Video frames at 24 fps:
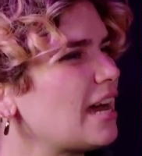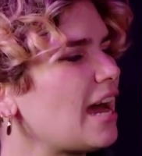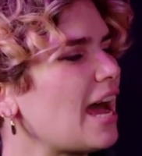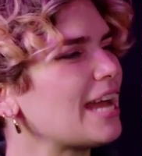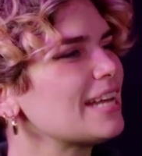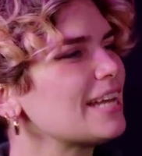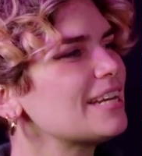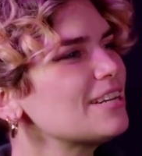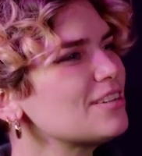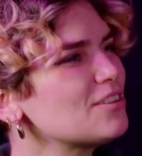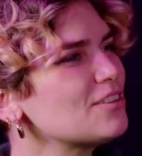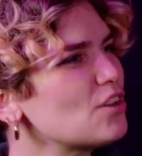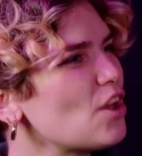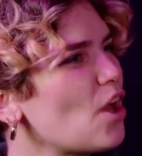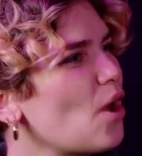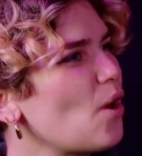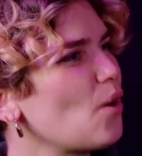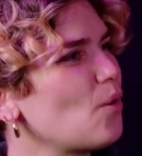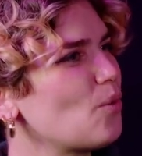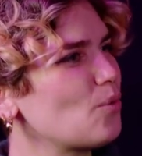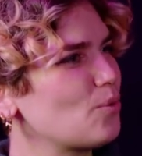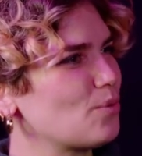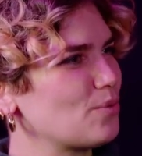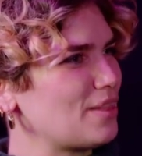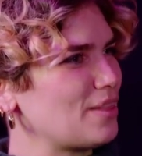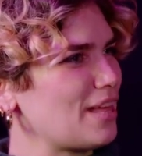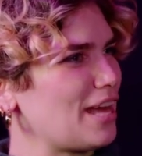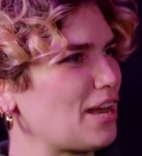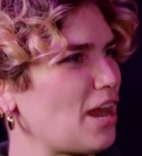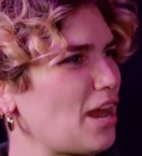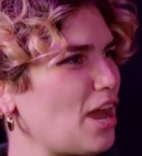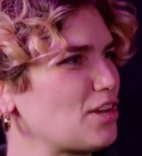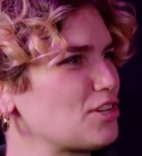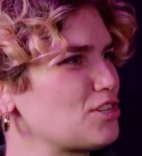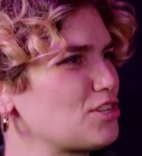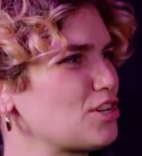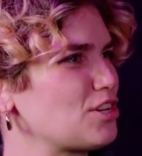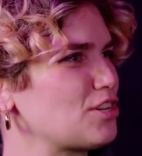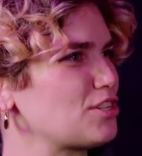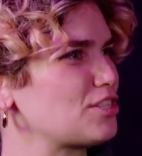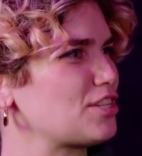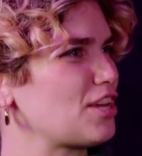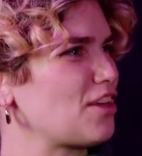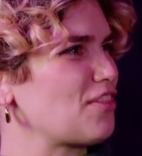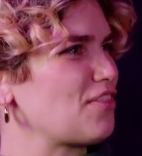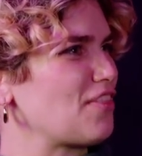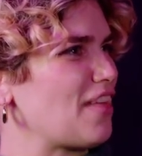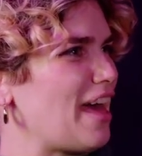I didn't know that I should have
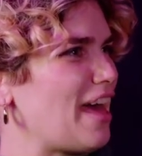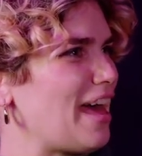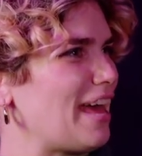done that.